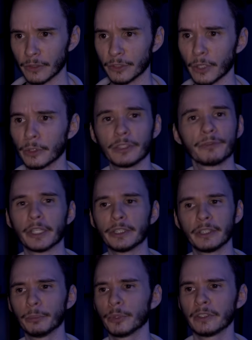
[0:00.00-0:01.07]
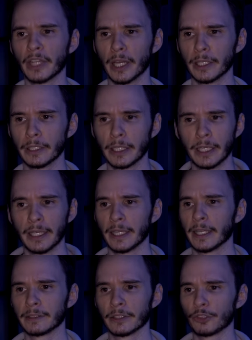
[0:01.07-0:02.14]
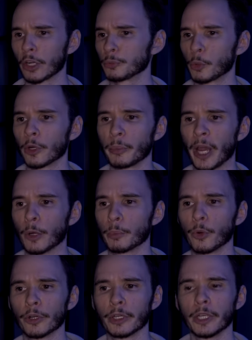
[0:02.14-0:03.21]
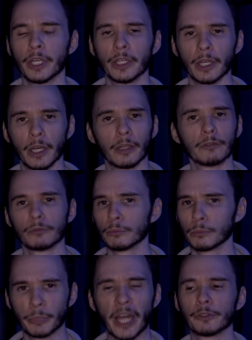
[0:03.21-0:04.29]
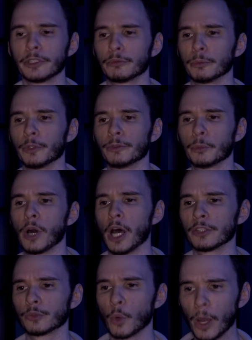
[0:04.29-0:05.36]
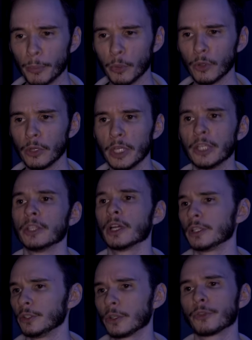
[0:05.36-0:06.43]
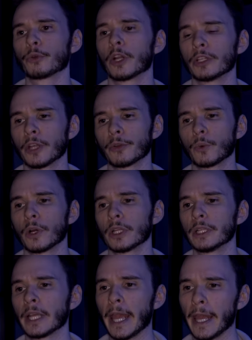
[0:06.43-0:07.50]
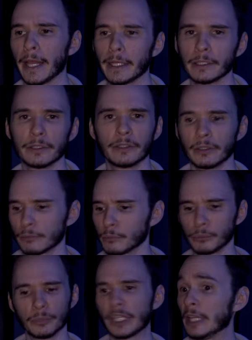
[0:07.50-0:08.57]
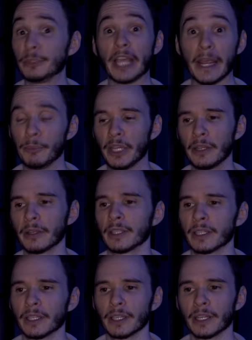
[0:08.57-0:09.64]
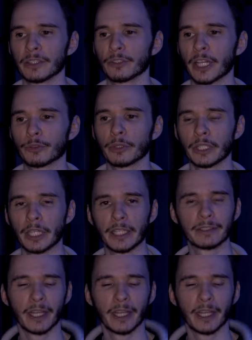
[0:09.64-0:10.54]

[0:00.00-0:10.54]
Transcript: So it's a very simple design as the charge port, power port, uh, batteries removable, hot swappable. Uh, you could throw on another one and keep gaming. Uh, so that's really nice.